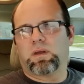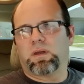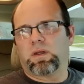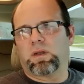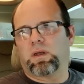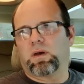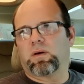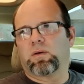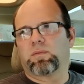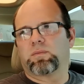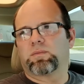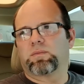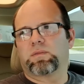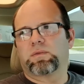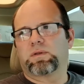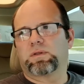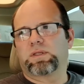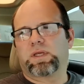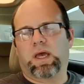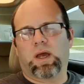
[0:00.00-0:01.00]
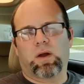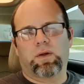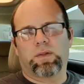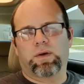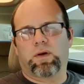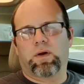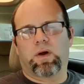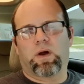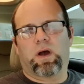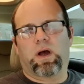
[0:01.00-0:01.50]
you know, scour
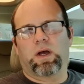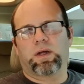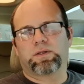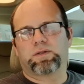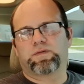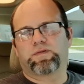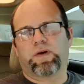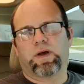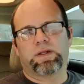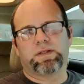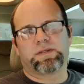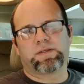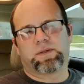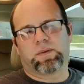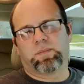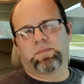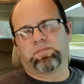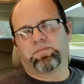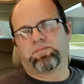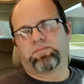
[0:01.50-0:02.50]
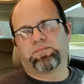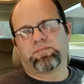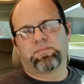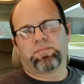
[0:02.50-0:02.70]
the garage, find some